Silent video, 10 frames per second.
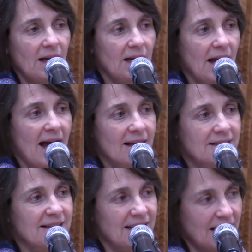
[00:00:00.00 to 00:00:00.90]
It
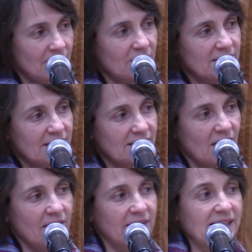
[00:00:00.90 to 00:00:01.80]
has an emphasis
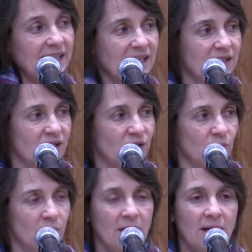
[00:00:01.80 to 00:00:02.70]
on the need
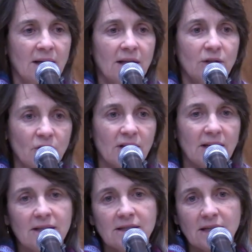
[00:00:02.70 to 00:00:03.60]
to look
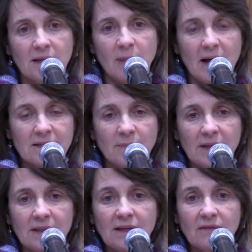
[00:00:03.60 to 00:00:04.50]
into the
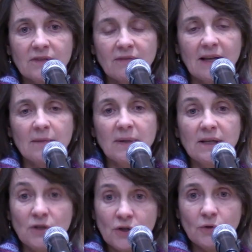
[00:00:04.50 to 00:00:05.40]
possibility of
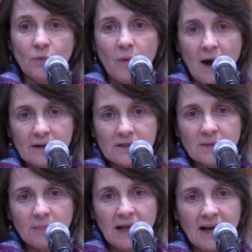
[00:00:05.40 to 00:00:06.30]
developing new water
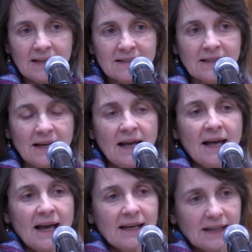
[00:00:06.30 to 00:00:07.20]
supplies,
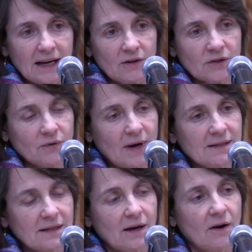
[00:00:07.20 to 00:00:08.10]
and
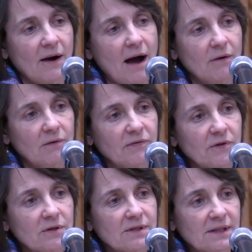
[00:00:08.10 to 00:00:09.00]
characterizing our
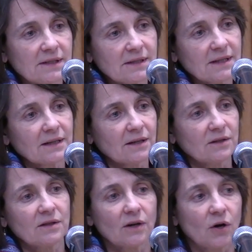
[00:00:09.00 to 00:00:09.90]
aquifers is
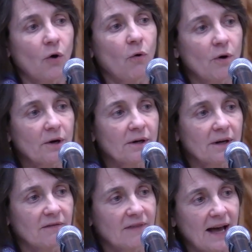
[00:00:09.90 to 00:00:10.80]
the core
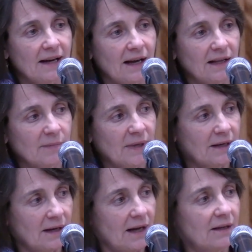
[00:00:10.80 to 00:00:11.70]
of that
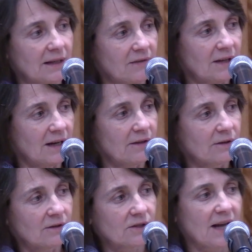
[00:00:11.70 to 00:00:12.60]
element. And I'll give
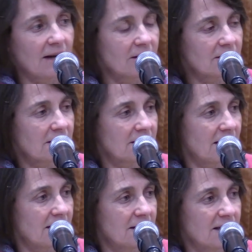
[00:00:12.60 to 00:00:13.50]
another shout out to
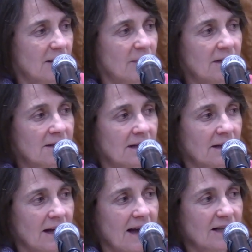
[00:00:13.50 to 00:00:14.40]
Stacy Timmons and
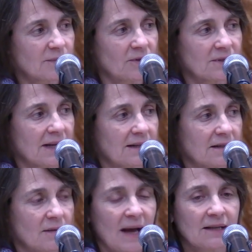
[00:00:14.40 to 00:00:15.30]
the experts at
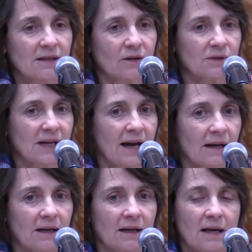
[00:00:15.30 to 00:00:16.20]
New Mexico
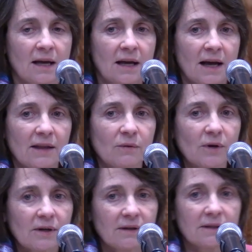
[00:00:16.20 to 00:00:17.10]
Tech and the
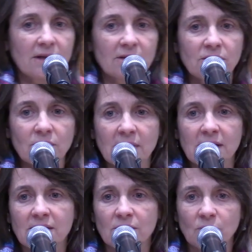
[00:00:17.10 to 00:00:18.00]
work that they're
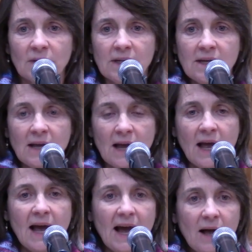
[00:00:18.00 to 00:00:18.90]
doing to really
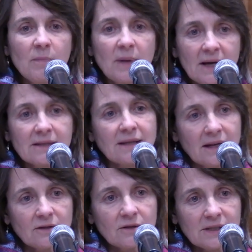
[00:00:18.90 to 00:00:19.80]
help us
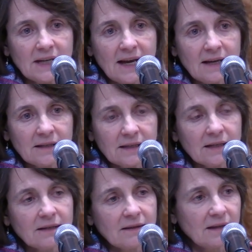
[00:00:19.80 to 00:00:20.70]
understand
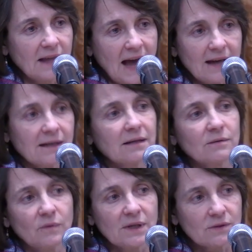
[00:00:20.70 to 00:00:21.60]
that
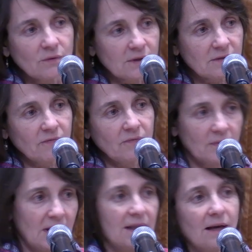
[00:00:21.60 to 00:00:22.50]
resource
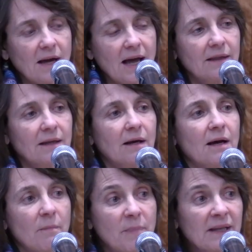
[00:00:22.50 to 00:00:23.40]
and
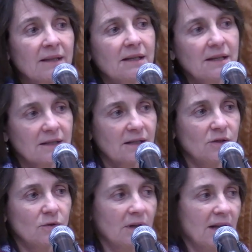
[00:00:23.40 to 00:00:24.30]
the ability to
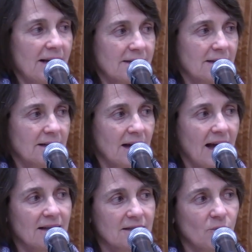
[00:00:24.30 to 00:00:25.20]
utilize it
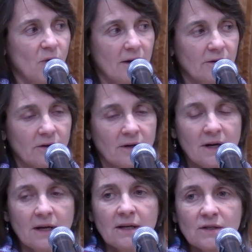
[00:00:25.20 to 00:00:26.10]
as a water
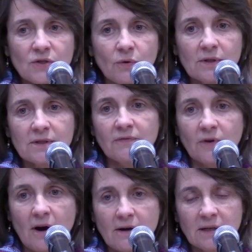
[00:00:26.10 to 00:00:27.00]
source for
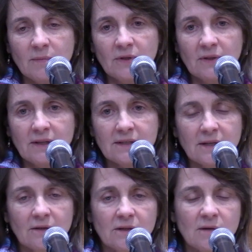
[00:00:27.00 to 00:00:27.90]
our communities
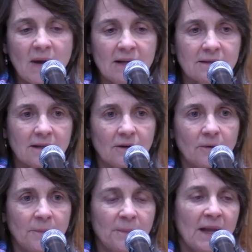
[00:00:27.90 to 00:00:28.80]
here in New Mexico.
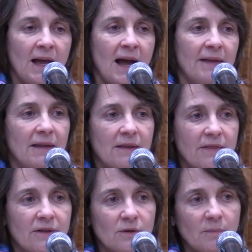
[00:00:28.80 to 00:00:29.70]
And then
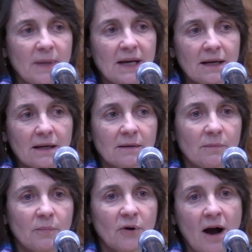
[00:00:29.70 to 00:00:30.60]
the third big
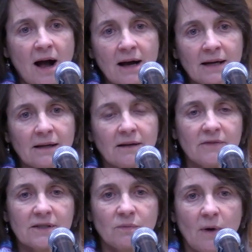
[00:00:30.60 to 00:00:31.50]
prong of
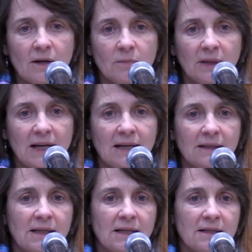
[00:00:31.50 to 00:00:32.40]
this water
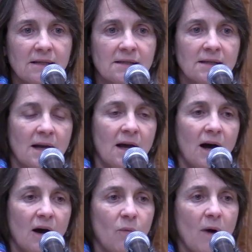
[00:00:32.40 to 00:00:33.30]
plan is
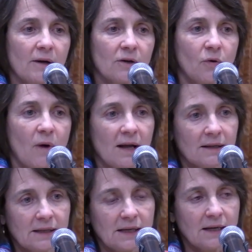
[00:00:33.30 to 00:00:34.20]
a water
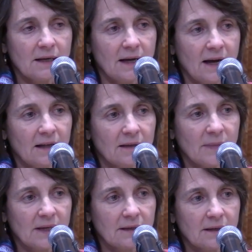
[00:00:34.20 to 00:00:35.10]
quality
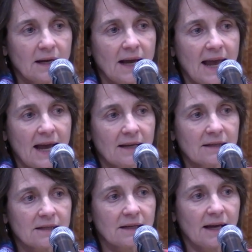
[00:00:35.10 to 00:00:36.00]
element,
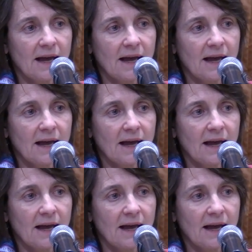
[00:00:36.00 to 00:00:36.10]
and